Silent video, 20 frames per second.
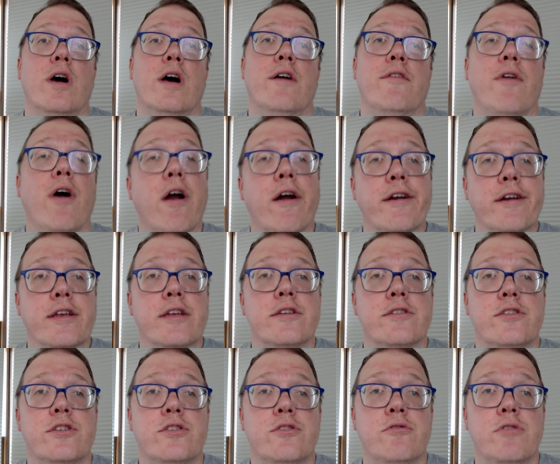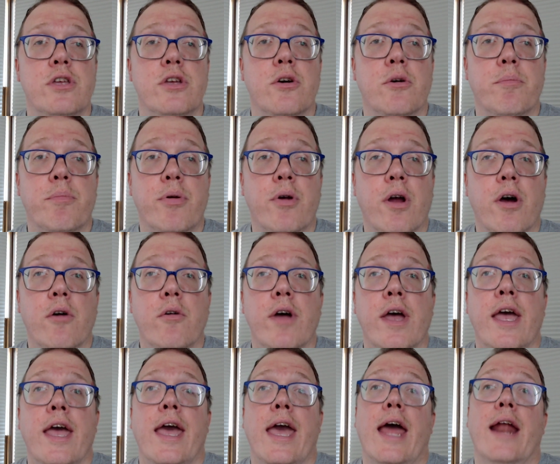of Arc Studio Pro,
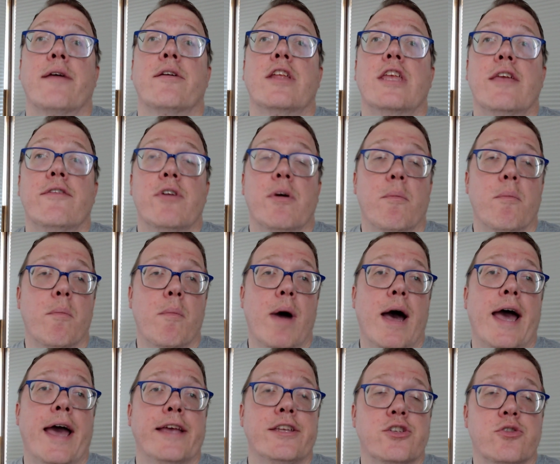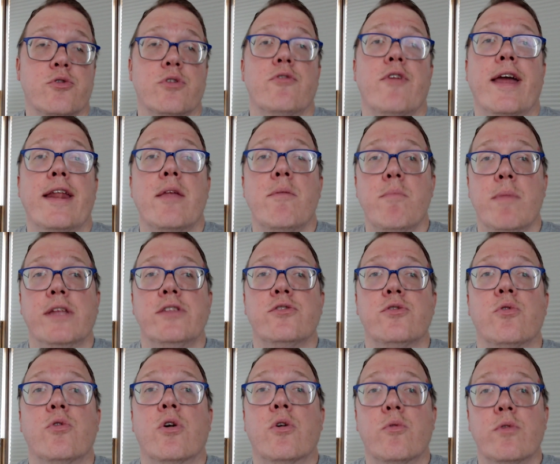and I'm gonna give it my screenwriting
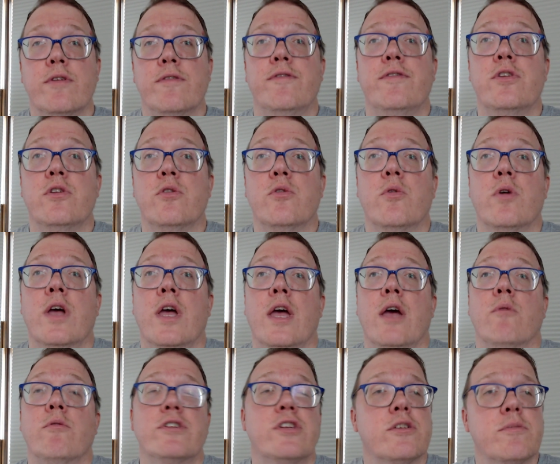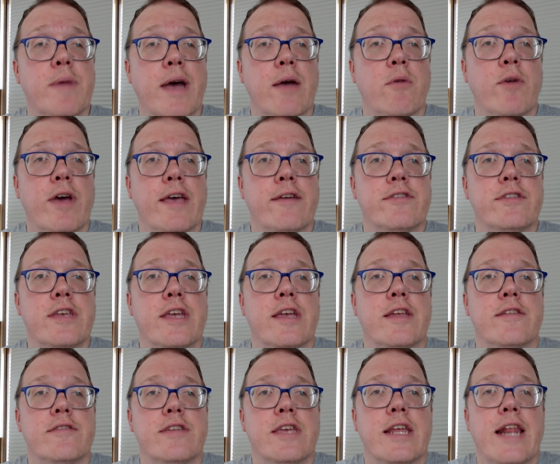mentor review, which is my way of
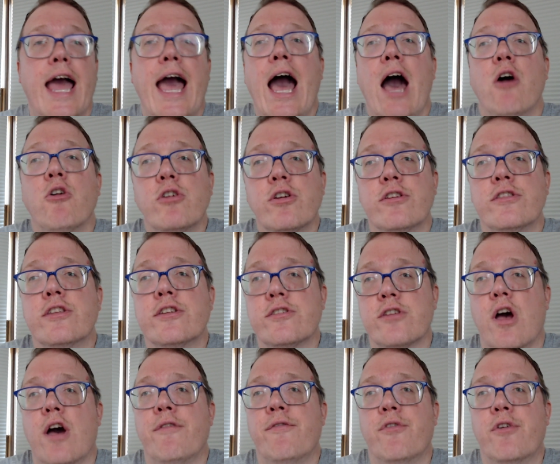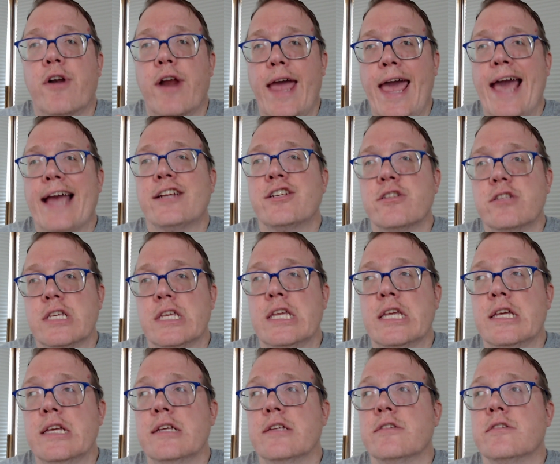seeing how good the software actually
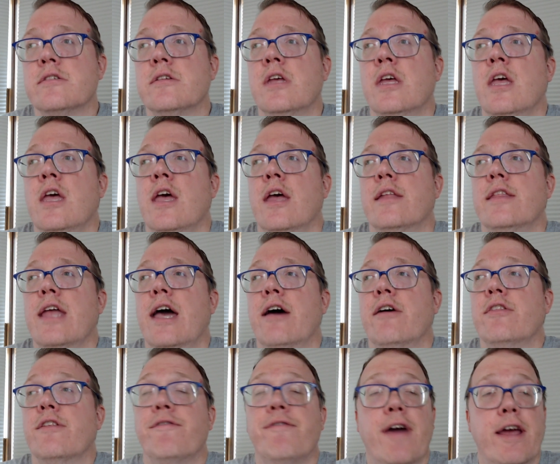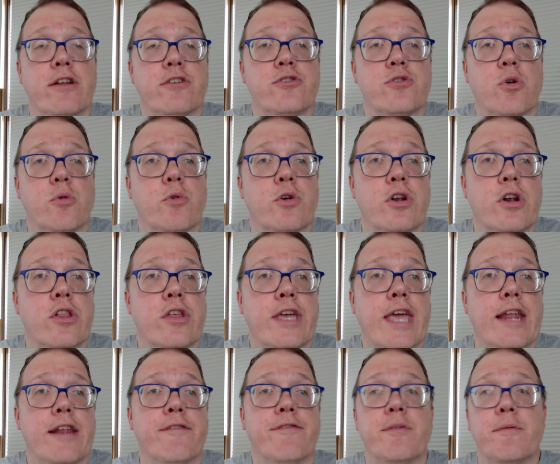is. Now, on the final score, we're gonna look
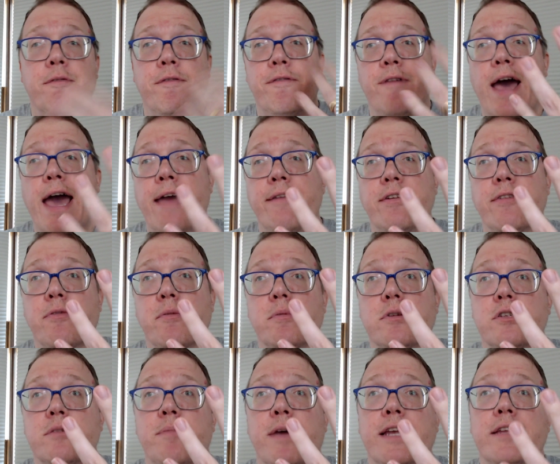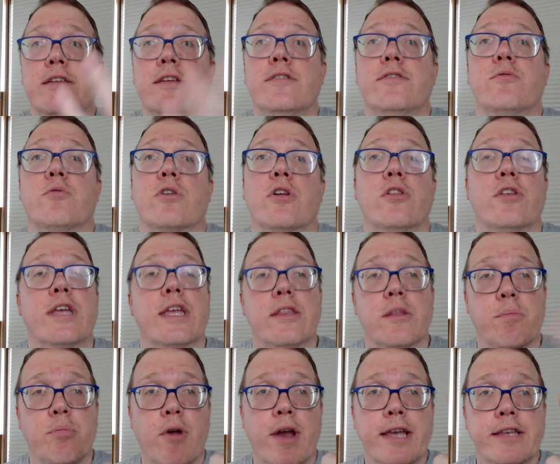at it from five different perspectives. We're gonna look at
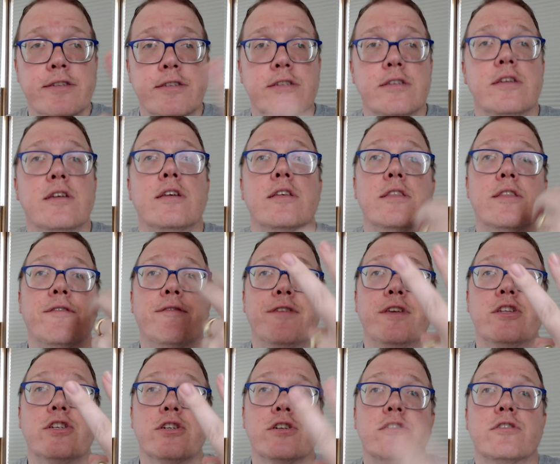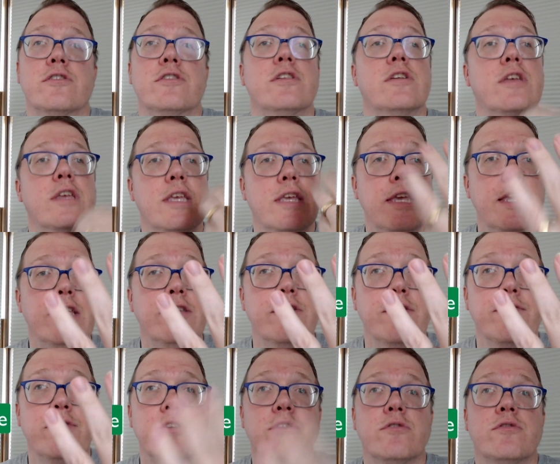the price, the features, ease
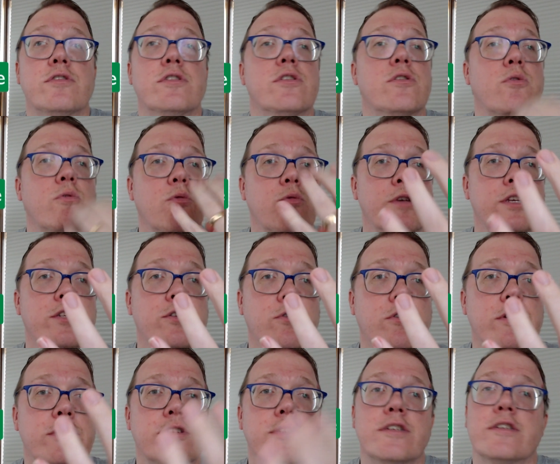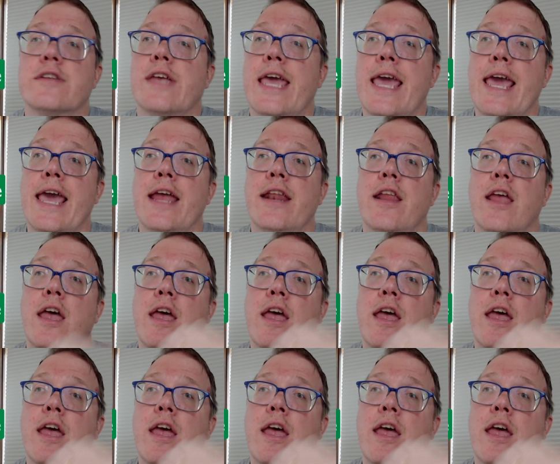of use, resources, and